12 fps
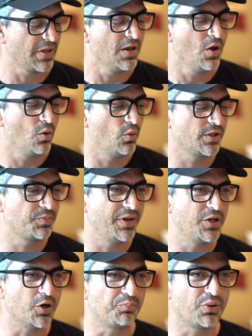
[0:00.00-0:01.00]
What's been
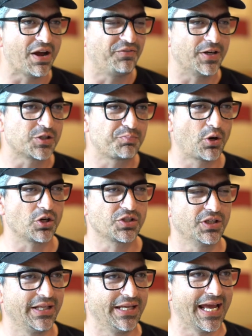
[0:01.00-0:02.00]
your preference
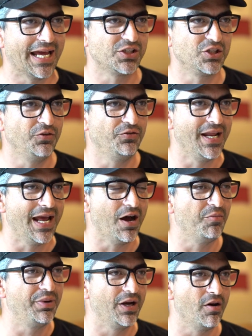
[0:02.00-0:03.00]
personally as you've now
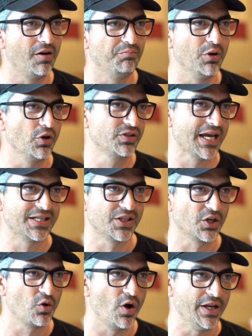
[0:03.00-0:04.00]
been on both sides of the
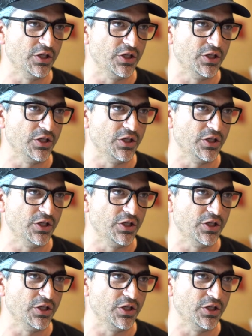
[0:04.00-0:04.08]
coin?